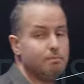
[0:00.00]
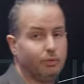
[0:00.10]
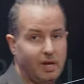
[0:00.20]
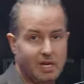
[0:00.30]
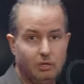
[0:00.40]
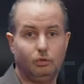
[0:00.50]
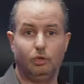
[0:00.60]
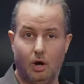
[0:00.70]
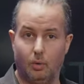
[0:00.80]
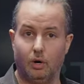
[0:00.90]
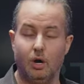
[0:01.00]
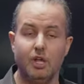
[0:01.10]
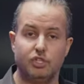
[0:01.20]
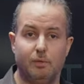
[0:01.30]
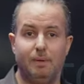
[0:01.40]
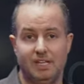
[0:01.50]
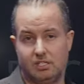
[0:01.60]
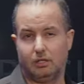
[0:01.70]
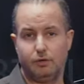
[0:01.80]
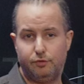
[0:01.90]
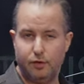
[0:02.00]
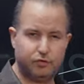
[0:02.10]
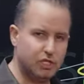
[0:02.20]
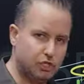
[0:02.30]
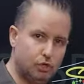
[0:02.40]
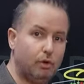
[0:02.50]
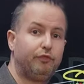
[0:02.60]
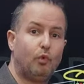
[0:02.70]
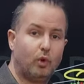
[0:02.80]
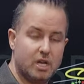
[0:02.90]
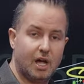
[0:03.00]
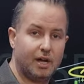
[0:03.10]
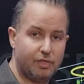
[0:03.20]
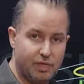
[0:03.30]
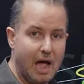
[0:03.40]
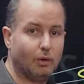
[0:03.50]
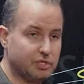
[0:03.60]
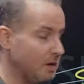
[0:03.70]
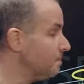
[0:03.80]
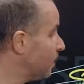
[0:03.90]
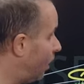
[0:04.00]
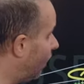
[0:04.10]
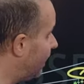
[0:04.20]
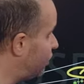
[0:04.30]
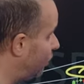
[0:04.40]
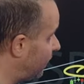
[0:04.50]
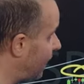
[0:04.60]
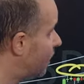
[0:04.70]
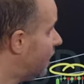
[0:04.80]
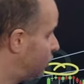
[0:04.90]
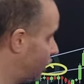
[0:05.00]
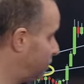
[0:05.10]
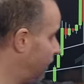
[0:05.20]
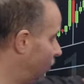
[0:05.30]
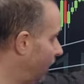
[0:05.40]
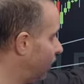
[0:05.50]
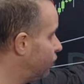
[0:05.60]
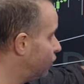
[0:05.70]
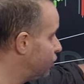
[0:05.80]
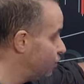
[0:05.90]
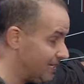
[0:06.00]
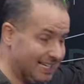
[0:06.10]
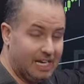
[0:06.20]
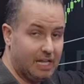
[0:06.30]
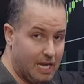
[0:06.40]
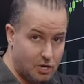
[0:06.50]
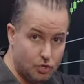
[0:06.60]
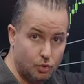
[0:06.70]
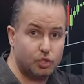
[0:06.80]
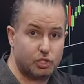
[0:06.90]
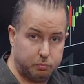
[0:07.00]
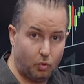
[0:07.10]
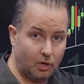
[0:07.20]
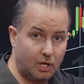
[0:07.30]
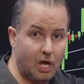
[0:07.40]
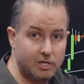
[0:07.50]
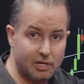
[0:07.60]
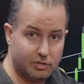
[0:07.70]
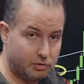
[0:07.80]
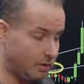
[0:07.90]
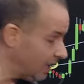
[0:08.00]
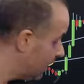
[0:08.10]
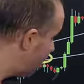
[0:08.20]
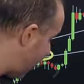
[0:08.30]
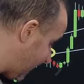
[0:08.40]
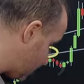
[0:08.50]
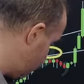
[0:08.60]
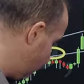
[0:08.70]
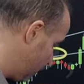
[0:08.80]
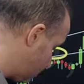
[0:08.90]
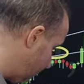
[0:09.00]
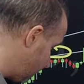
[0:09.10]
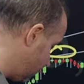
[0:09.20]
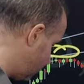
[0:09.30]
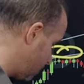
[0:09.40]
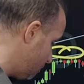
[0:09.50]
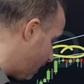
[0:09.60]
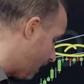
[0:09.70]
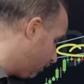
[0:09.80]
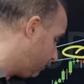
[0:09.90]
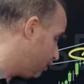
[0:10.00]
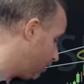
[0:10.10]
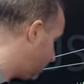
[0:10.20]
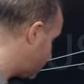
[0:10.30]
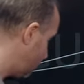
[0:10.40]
break lower to basically 52 to 49,000. All right, so again, just be aware, you did hit a new support line yesterday. Has to be respected. Doesn't matter if you think it's going